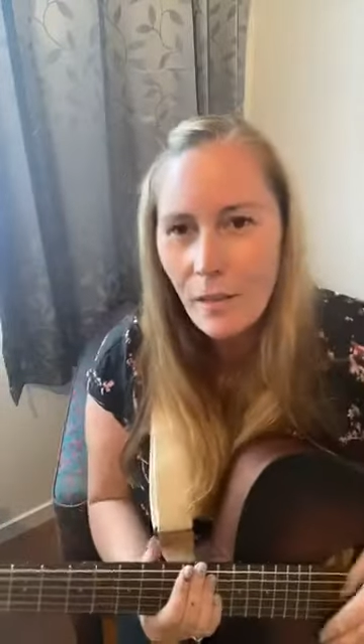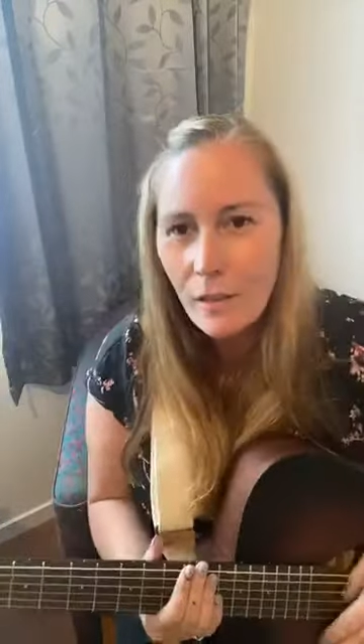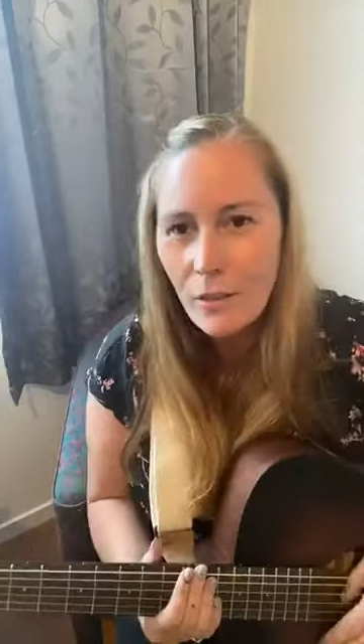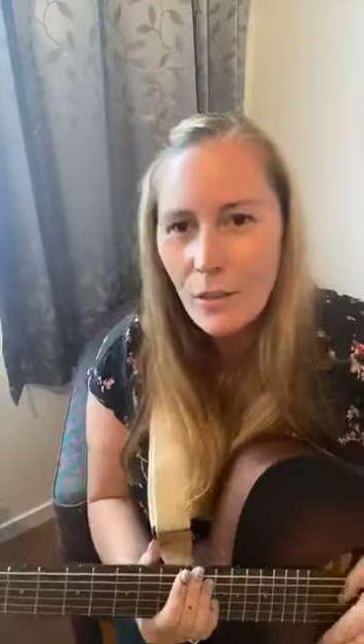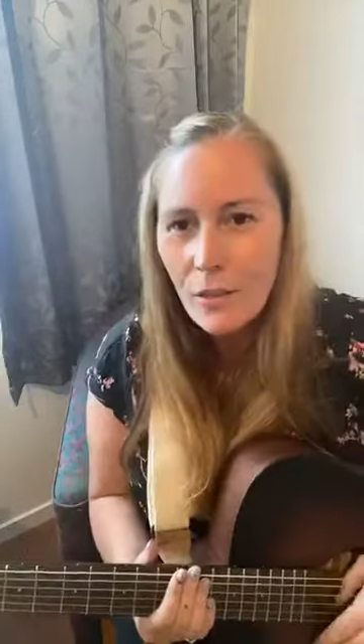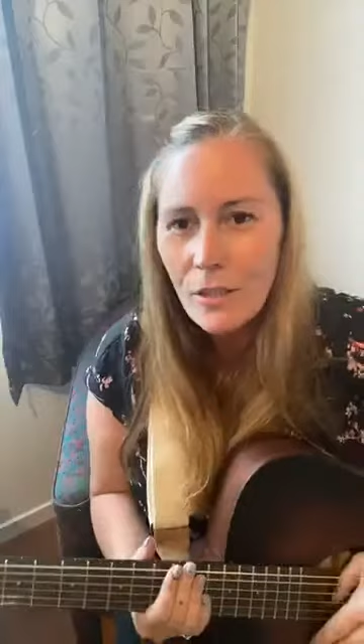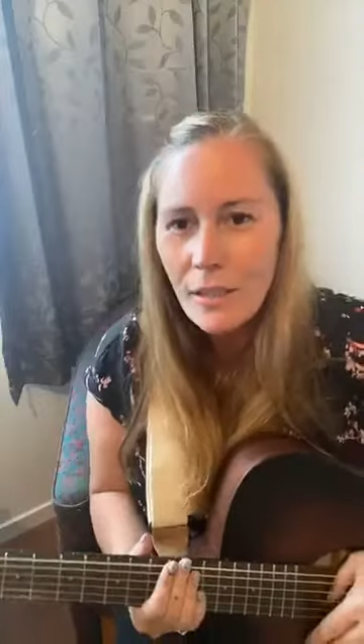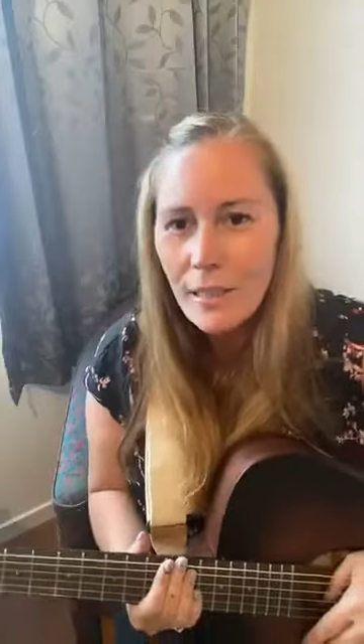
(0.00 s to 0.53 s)

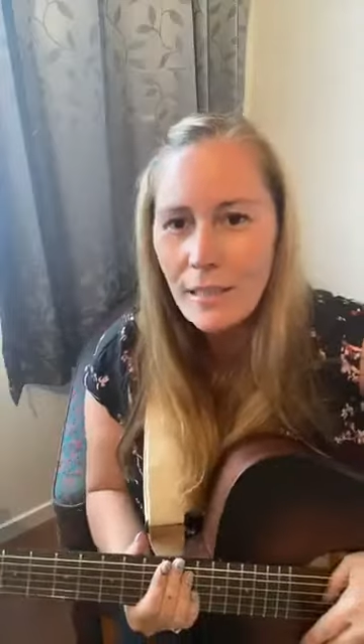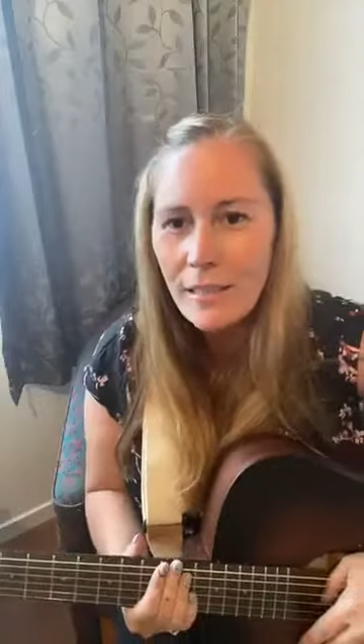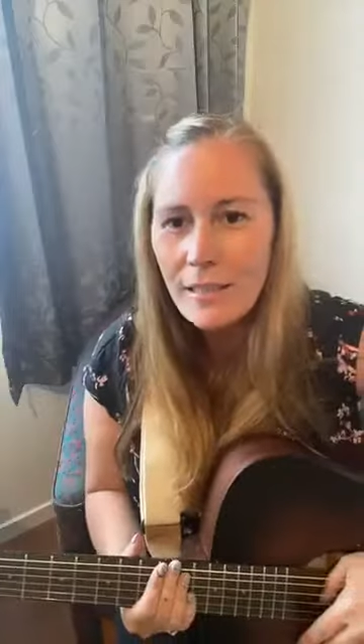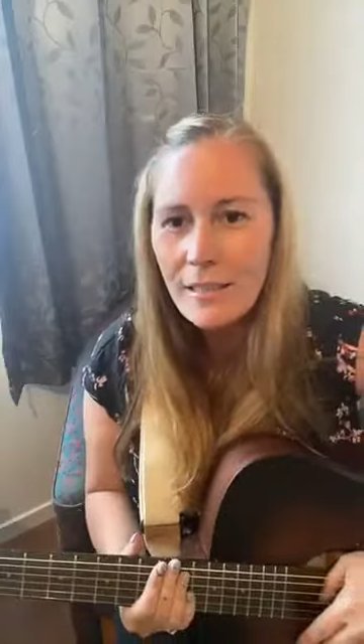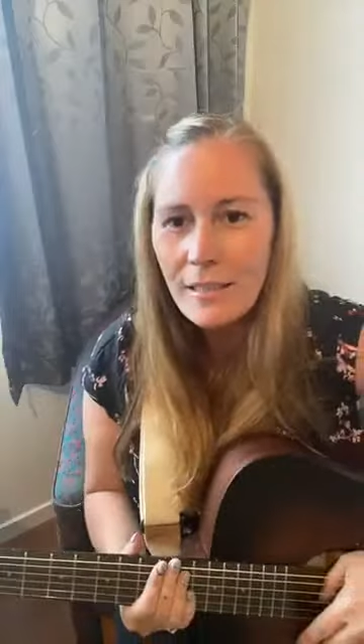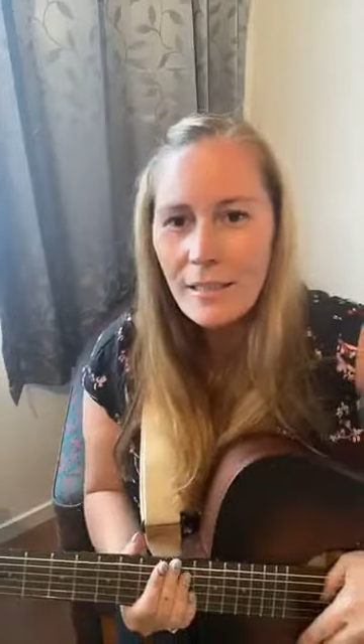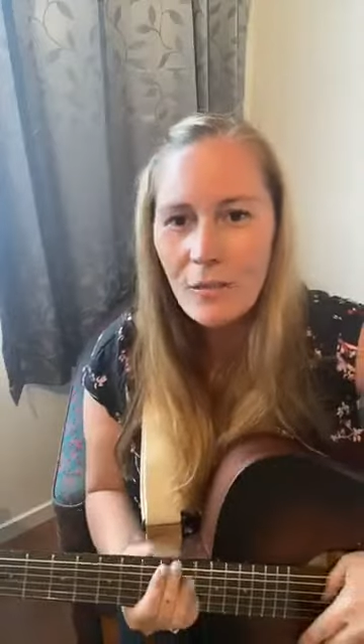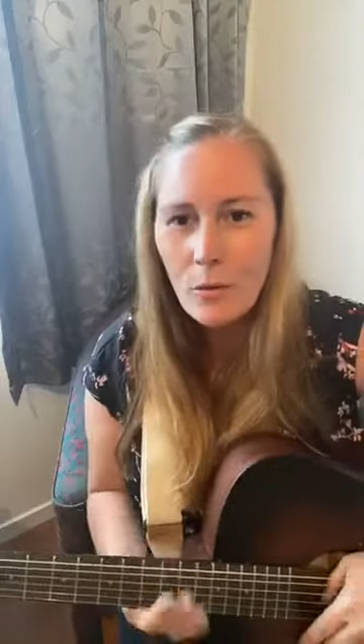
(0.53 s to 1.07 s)
usually
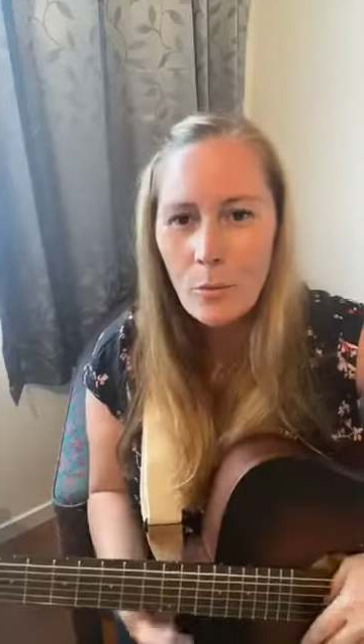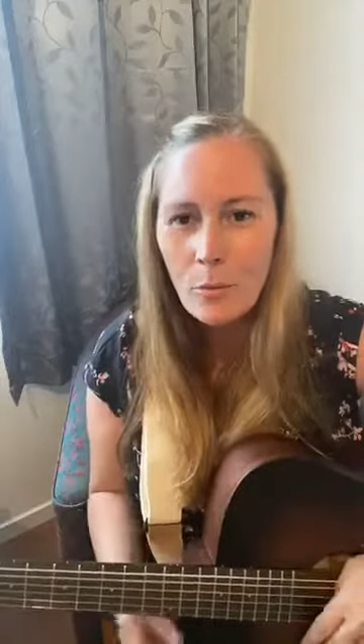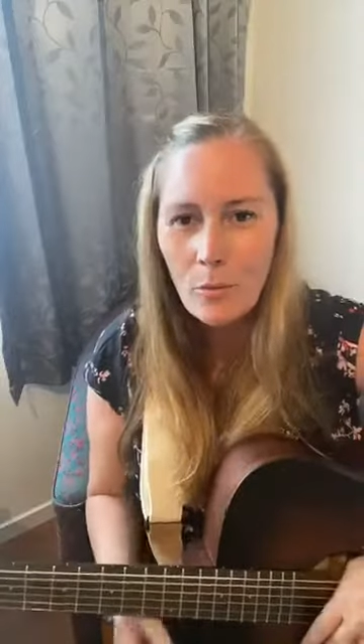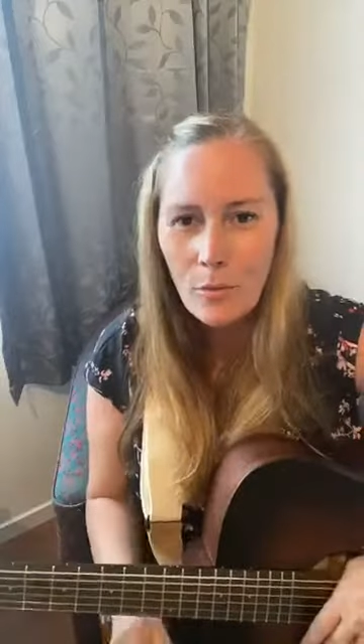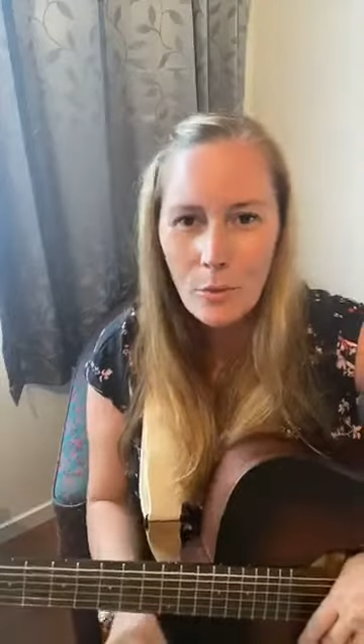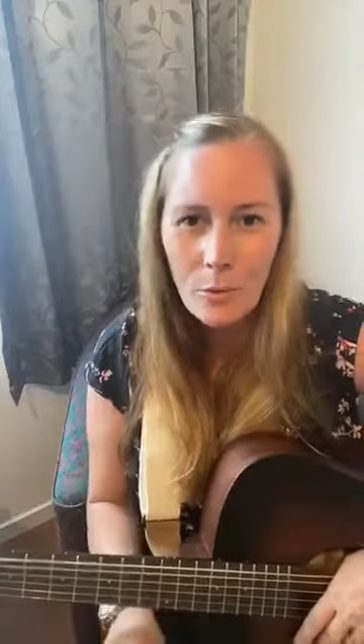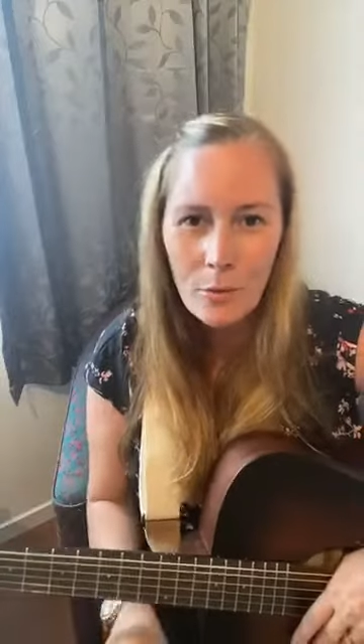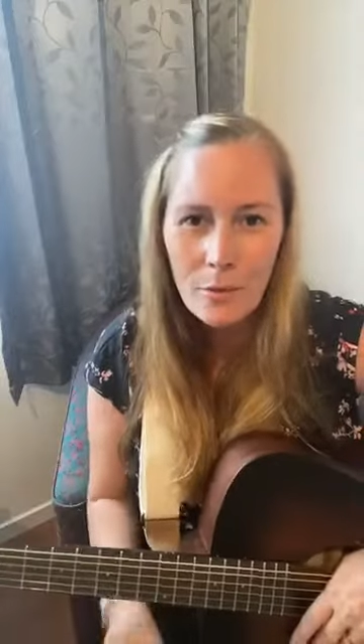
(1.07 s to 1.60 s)
it's a group of
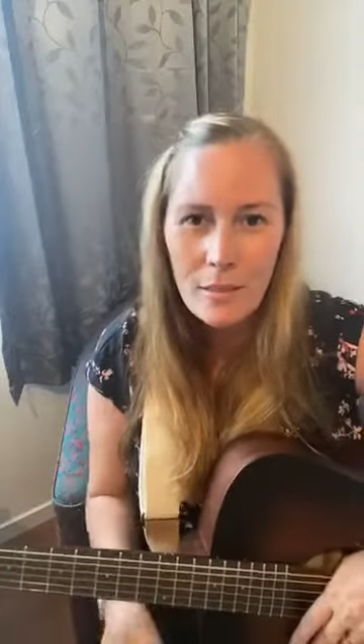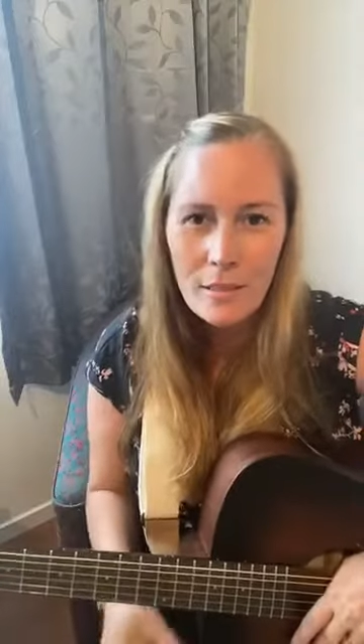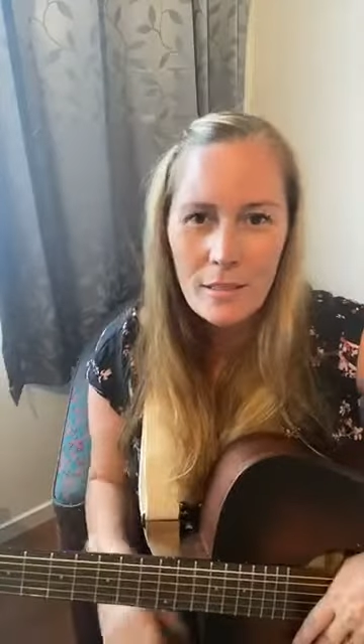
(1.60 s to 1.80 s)
chords